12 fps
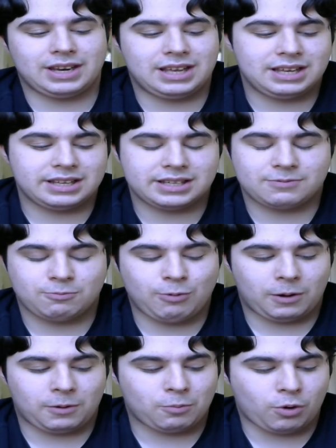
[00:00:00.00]
he's
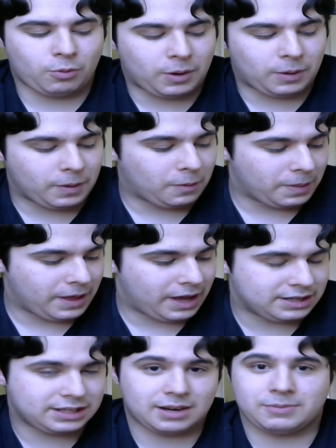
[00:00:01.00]
more well known
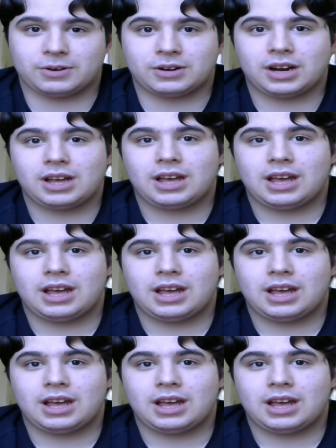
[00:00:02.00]
than Summer,